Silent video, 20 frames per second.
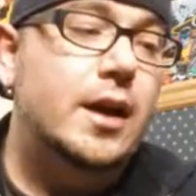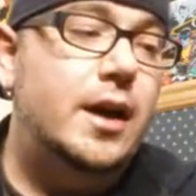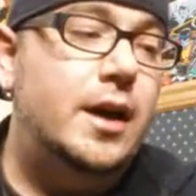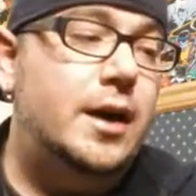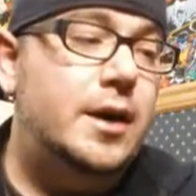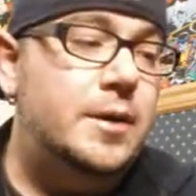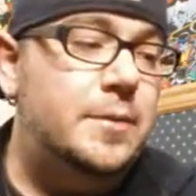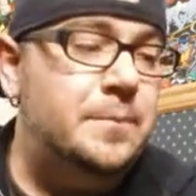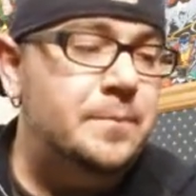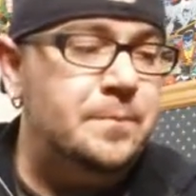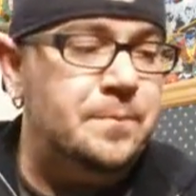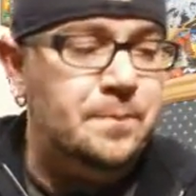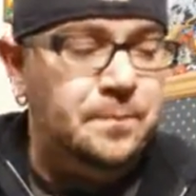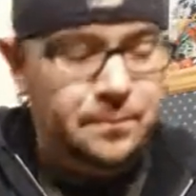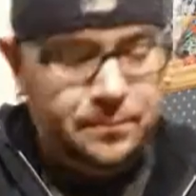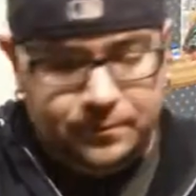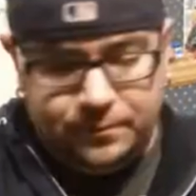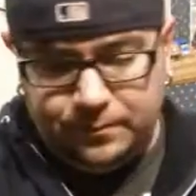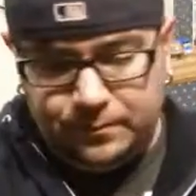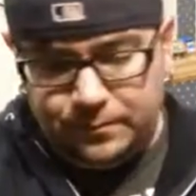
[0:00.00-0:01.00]
Um,
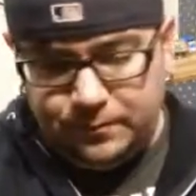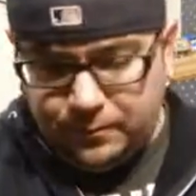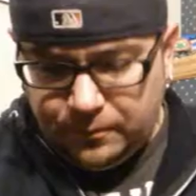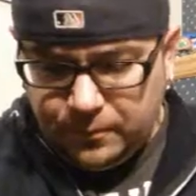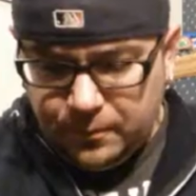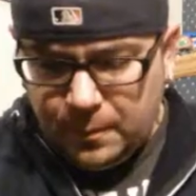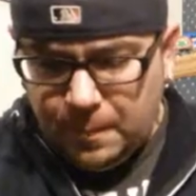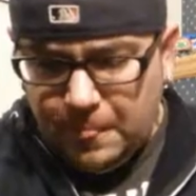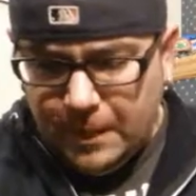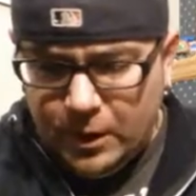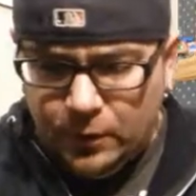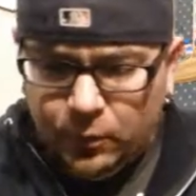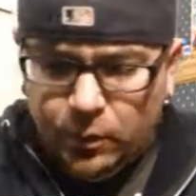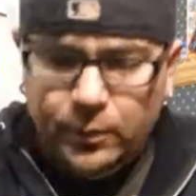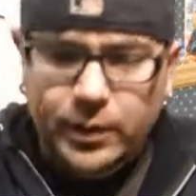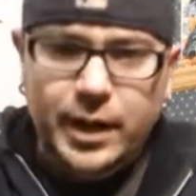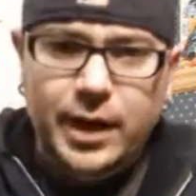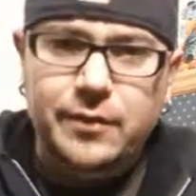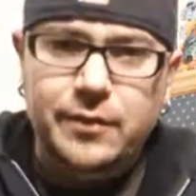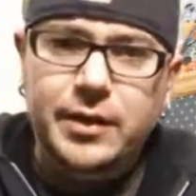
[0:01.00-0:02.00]

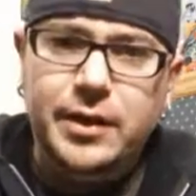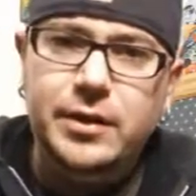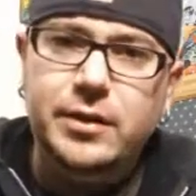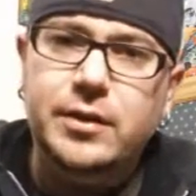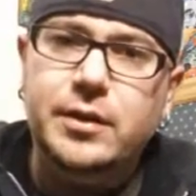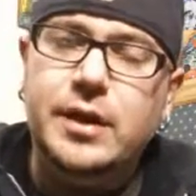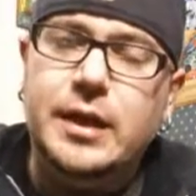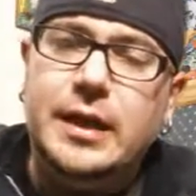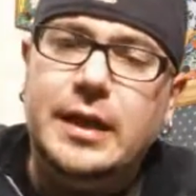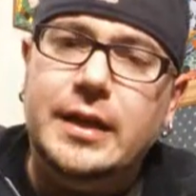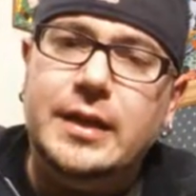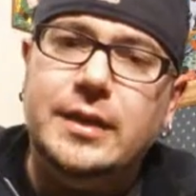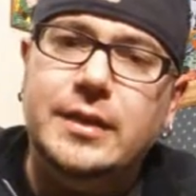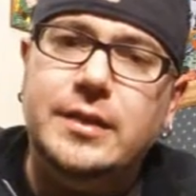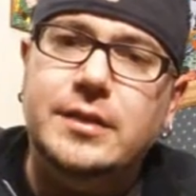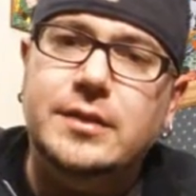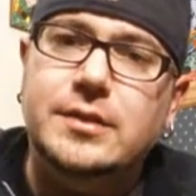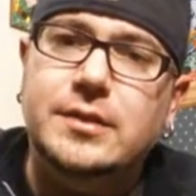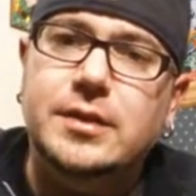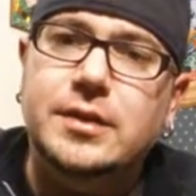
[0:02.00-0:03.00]
what we have here
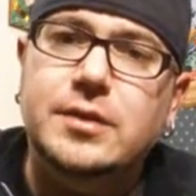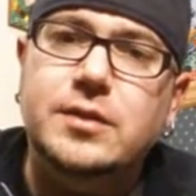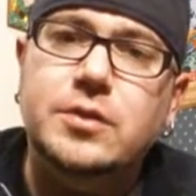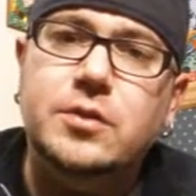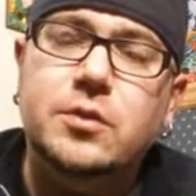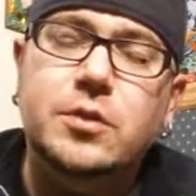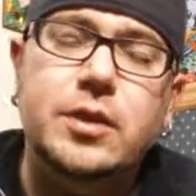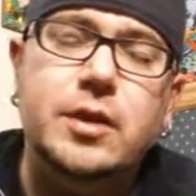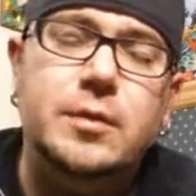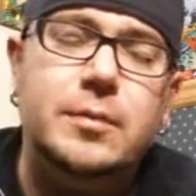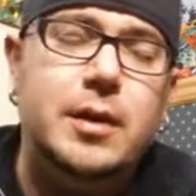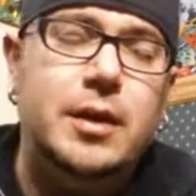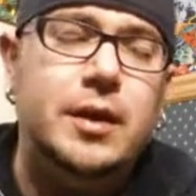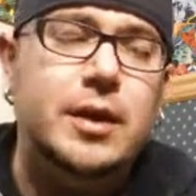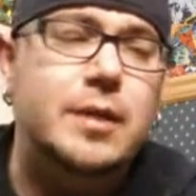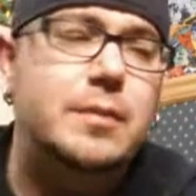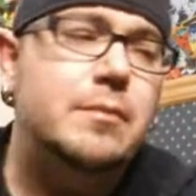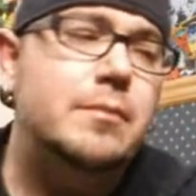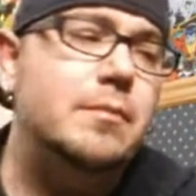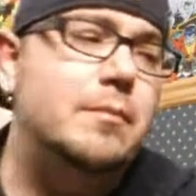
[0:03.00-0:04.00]
is a story
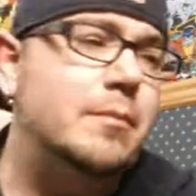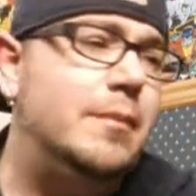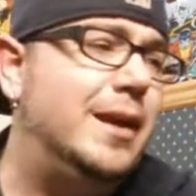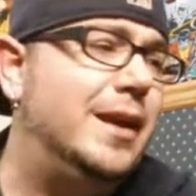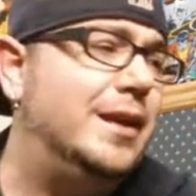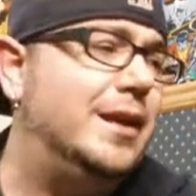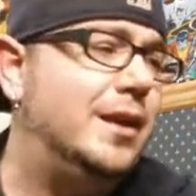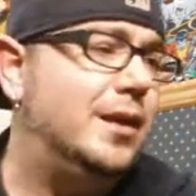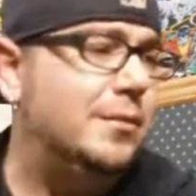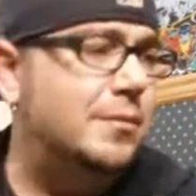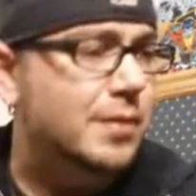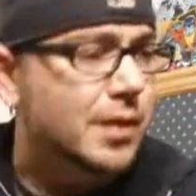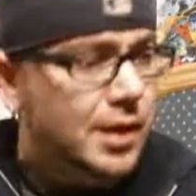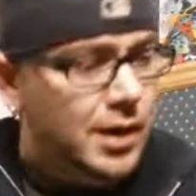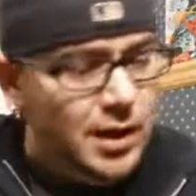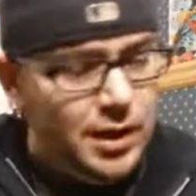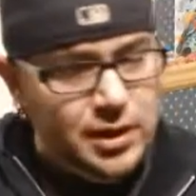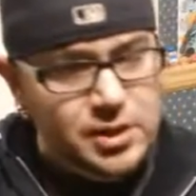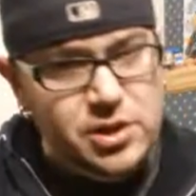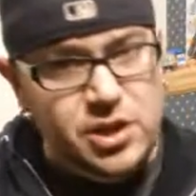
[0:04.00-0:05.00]
about a man named
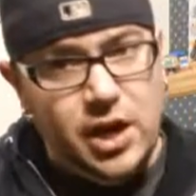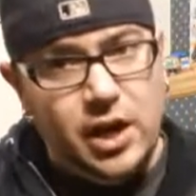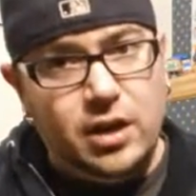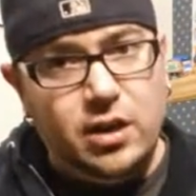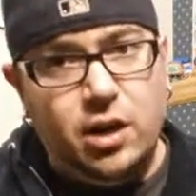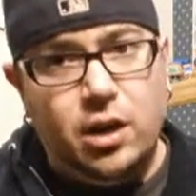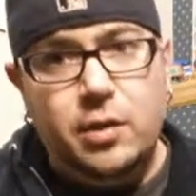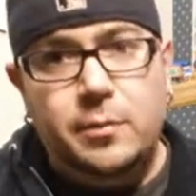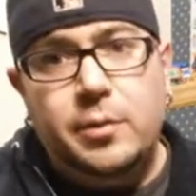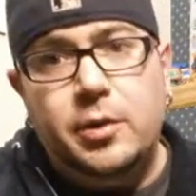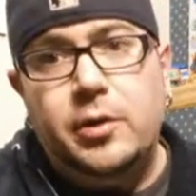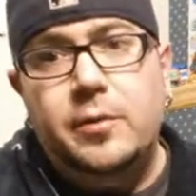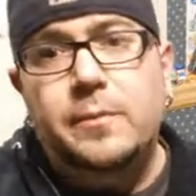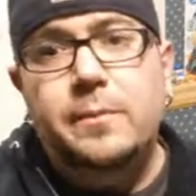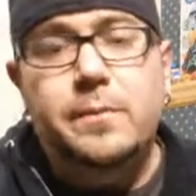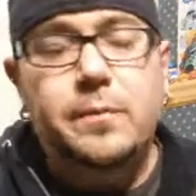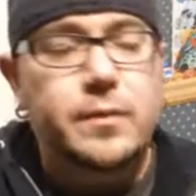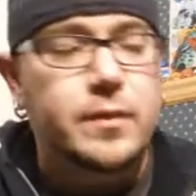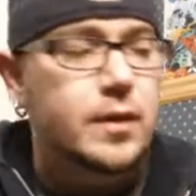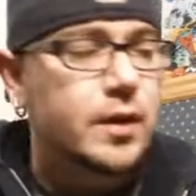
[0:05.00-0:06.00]
Jack
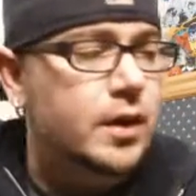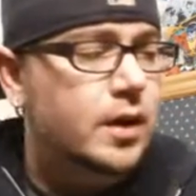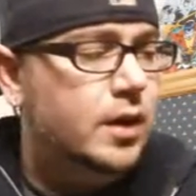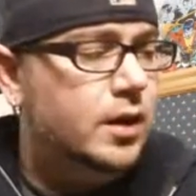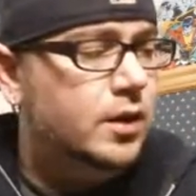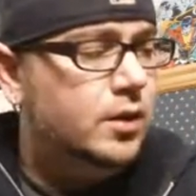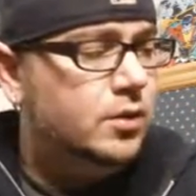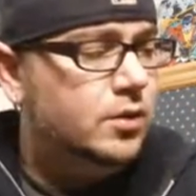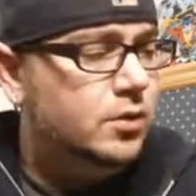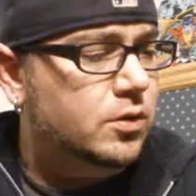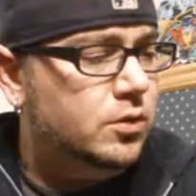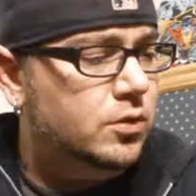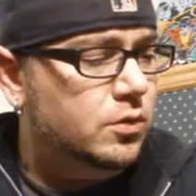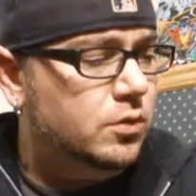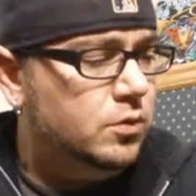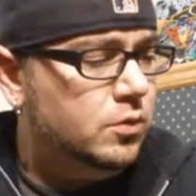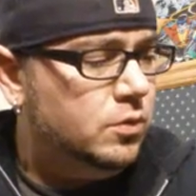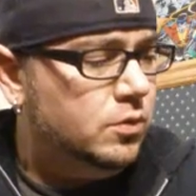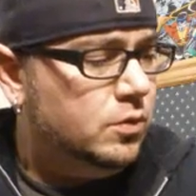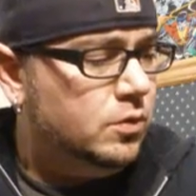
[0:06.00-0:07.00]
Harper, uh,
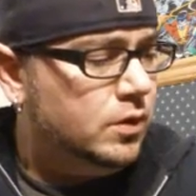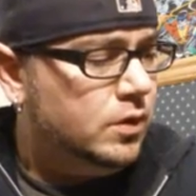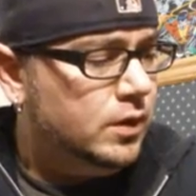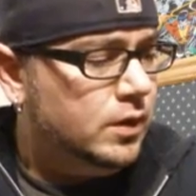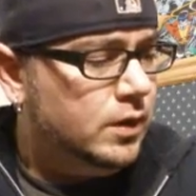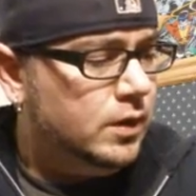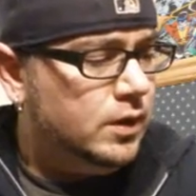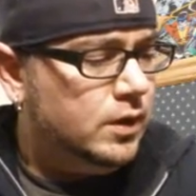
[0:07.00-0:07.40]
who